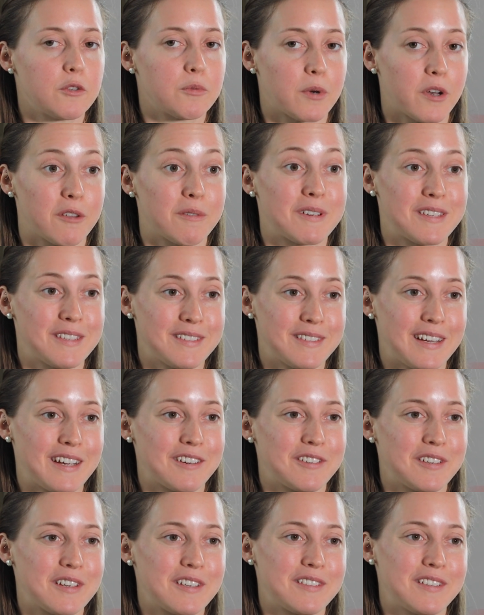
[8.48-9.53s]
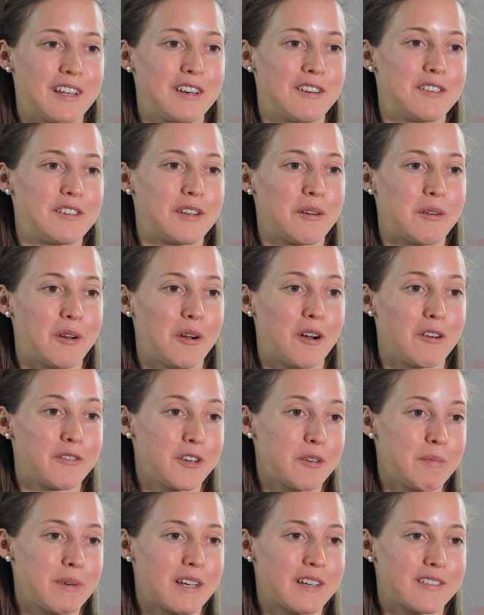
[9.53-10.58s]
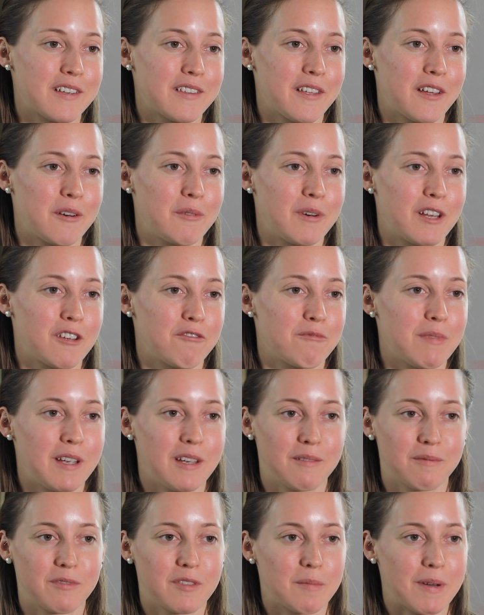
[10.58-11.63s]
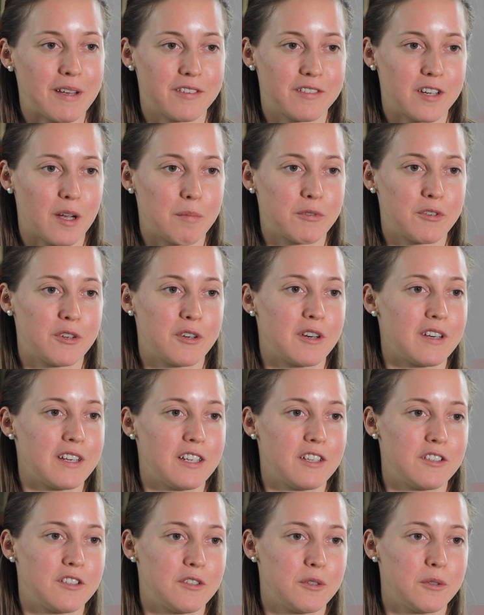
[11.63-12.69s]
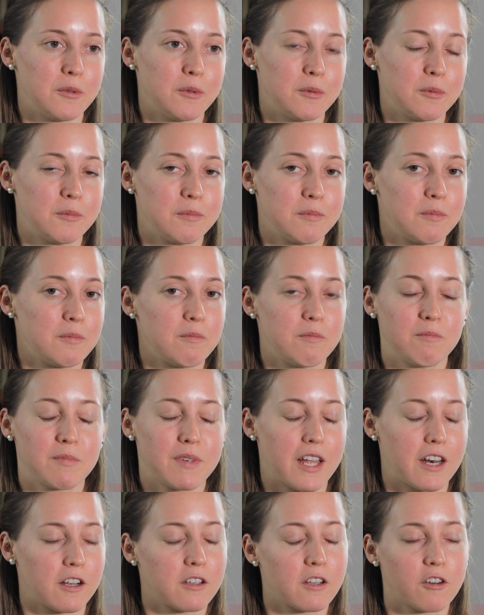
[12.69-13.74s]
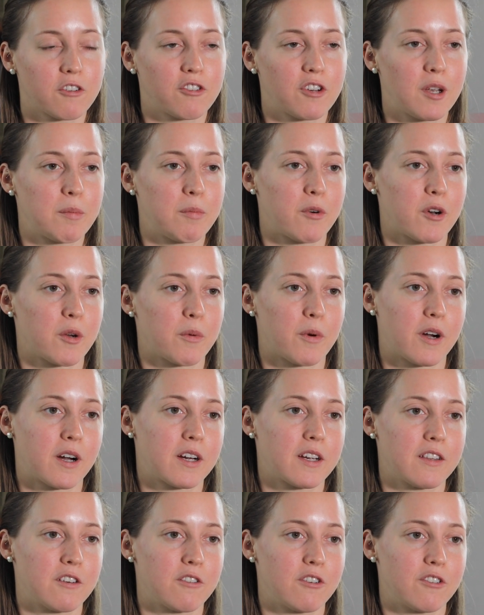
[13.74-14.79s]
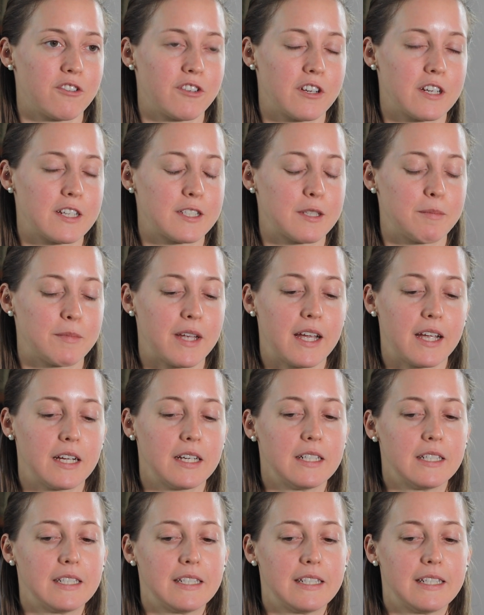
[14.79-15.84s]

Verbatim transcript: It's one of the reasons I actually decided to go to Harvard because I thought it would give me the best opportunity to get a clerkship or to work in the judiciary someday.